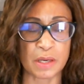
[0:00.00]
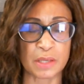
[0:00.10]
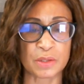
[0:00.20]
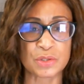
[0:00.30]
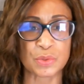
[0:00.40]
Our
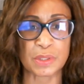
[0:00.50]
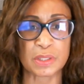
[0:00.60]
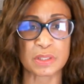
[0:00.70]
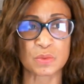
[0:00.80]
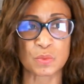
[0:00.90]

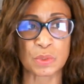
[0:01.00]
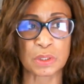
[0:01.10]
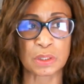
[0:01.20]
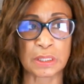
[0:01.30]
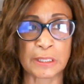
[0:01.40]
industry is
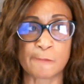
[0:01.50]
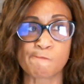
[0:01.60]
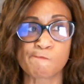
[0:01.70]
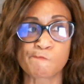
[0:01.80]
really,